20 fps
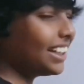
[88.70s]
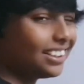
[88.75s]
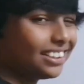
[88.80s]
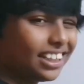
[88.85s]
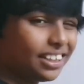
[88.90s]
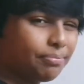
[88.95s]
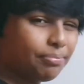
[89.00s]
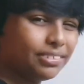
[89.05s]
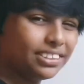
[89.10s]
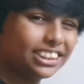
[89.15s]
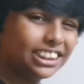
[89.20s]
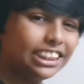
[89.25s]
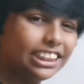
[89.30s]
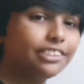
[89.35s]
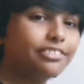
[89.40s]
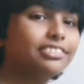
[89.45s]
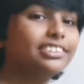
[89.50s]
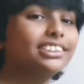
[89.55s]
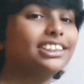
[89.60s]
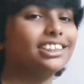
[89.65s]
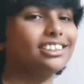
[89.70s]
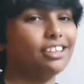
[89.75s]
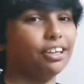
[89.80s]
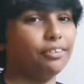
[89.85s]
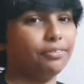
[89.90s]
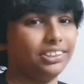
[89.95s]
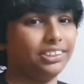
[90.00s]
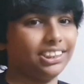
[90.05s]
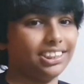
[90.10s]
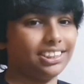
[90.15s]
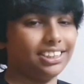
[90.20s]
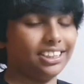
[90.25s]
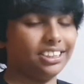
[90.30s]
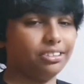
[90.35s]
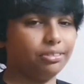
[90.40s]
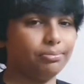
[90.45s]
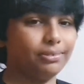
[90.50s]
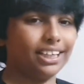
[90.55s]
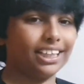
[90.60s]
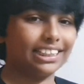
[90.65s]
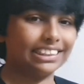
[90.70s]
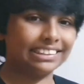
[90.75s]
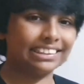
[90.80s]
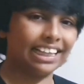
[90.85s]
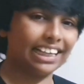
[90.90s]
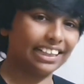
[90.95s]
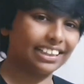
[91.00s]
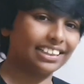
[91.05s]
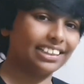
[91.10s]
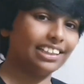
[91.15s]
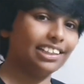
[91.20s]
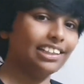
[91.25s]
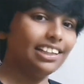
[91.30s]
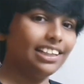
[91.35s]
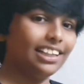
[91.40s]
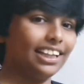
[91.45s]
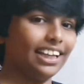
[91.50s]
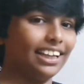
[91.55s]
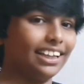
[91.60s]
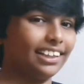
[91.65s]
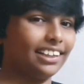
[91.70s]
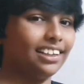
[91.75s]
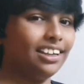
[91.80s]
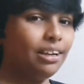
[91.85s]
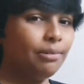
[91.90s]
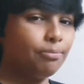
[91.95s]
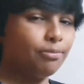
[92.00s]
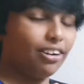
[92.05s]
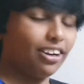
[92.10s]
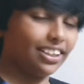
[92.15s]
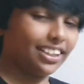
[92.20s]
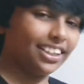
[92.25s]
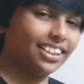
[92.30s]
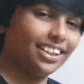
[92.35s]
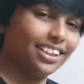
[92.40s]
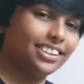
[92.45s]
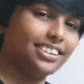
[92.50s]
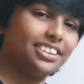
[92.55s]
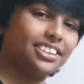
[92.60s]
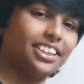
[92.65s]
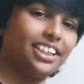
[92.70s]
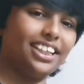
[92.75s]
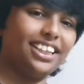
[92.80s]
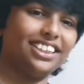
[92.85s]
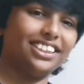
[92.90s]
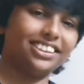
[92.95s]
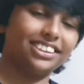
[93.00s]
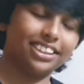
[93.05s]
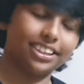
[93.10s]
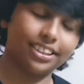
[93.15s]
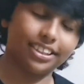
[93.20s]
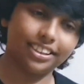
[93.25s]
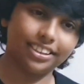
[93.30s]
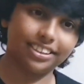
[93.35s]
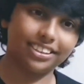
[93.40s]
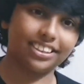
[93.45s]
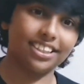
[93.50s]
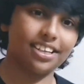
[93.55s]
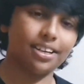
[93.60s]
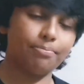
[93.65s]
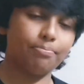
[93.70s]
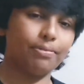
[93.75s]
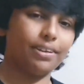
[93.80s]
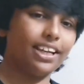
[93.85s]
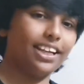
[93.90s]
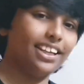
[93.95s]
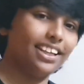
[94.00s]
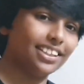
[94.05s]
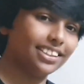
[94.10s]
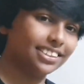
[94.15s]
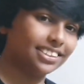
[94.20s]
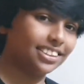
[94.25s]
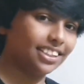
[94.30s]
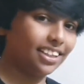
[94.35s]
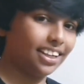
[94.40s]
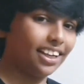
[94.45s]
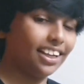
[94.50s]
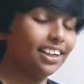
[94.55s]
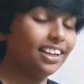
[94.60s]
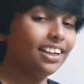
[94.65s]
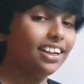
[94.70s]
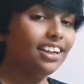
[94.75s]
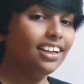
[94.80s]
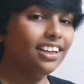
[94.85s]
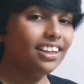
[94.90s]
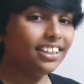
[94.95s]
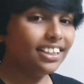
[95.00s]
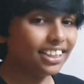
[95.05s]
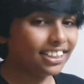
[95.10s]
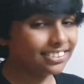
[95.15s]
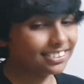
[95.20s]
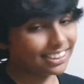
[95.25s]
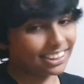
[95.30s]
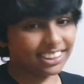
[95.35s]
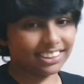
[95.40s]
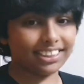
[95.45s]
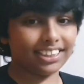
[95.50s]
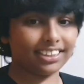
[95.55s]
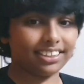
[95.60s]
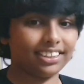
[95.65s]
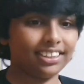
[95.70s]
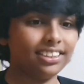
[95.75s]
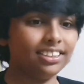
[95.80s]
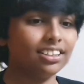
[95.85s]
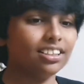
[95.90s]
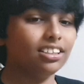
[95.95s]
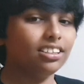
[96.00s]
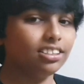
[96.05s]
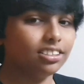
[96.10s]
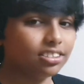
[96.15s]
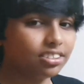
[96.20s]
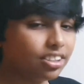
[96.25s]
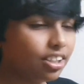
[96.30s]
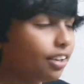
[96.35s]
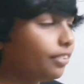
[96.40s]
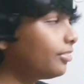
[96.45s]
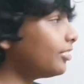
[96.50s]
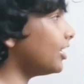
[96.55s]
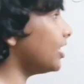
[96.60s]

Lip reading: that means divisions of history to be exact. Like modern history, ancient history, prehistory, things like that. So after